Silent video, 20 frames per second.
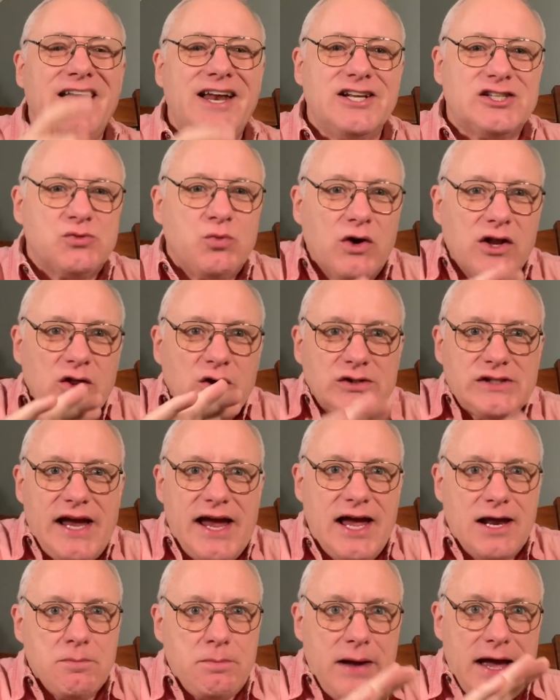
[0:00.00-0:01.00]
And it's one of those
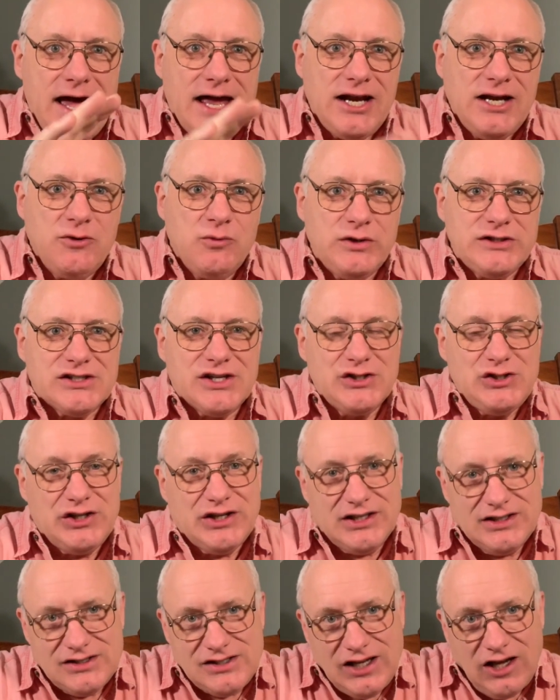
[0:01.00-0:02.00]
hand patted ones because you
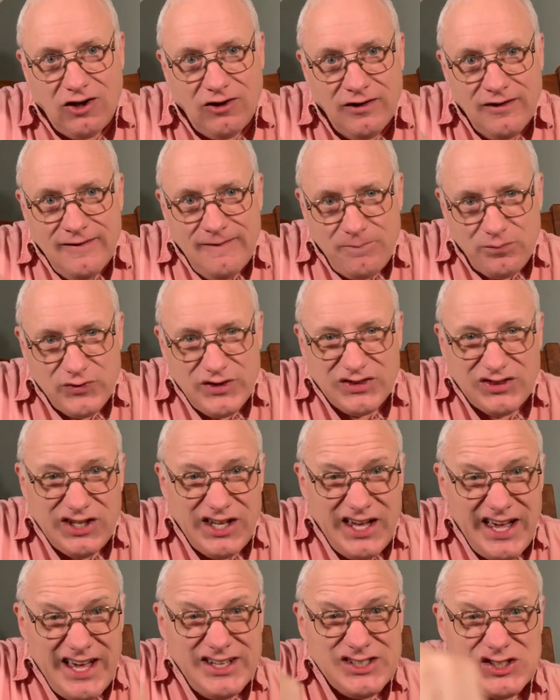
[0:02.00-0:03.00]
can tell that
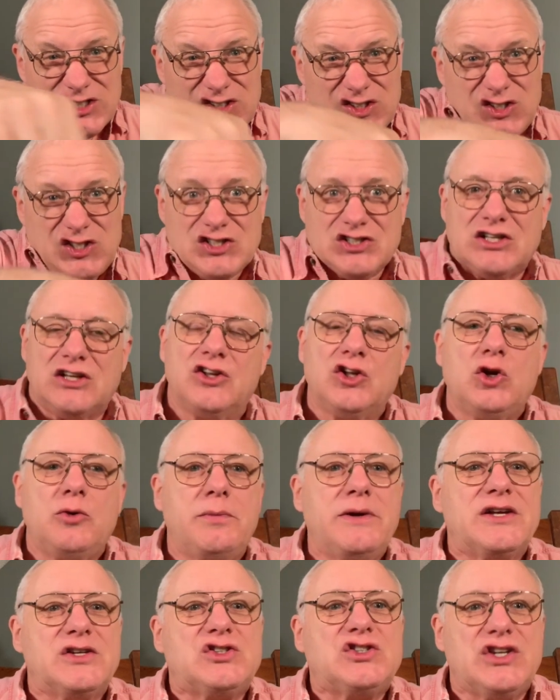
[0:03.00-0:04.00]
the edges are just a little
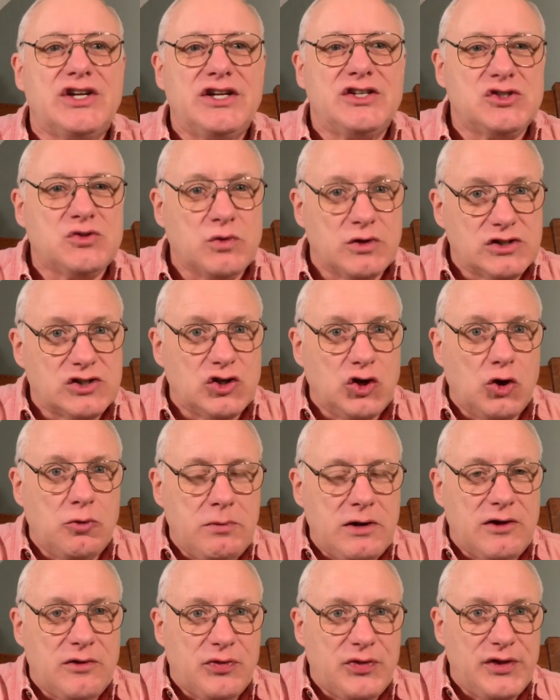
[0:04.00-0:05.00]
bit singed or it's a little
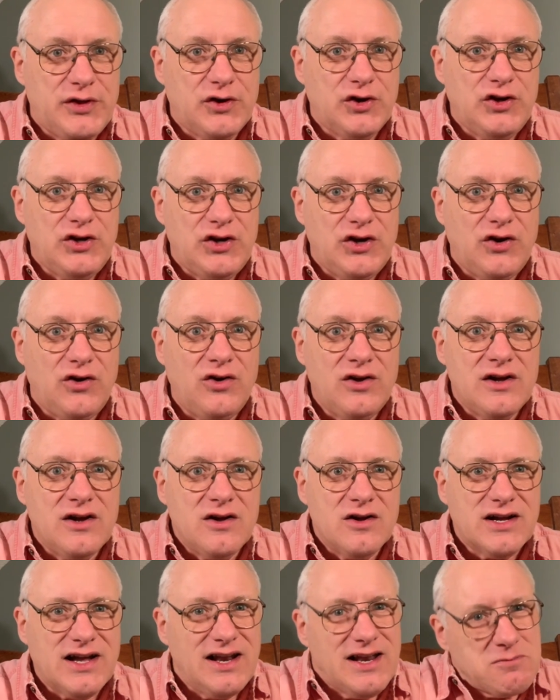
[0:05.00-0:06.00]
bit thinner, you know?
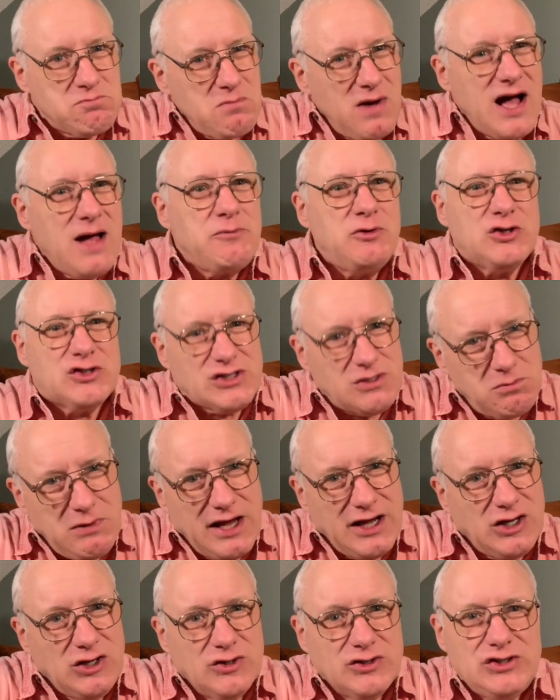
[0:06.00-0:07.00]
Kind of like Mom used to
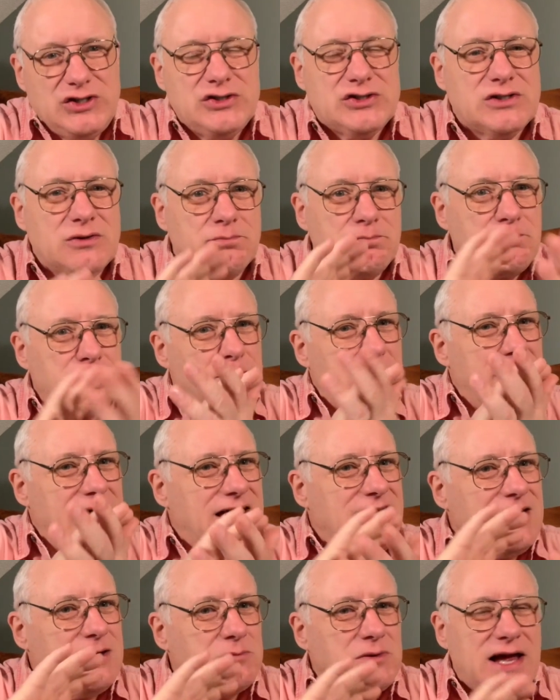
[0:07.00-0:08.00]
make. You know, she used to
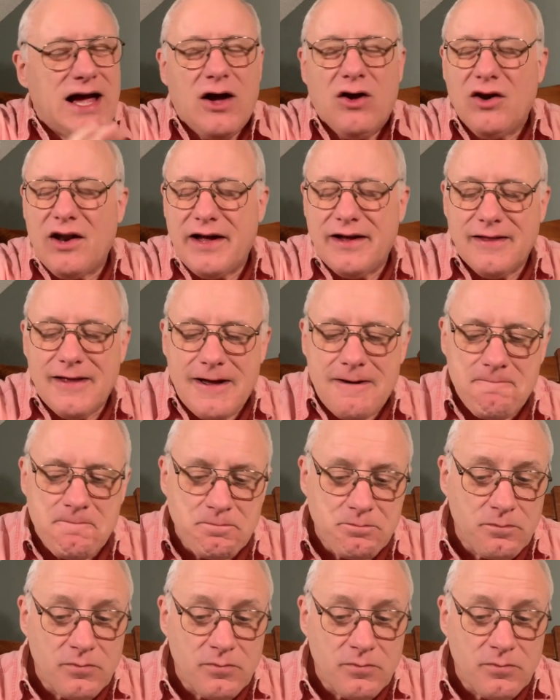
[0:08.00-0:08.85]
patty them down like that.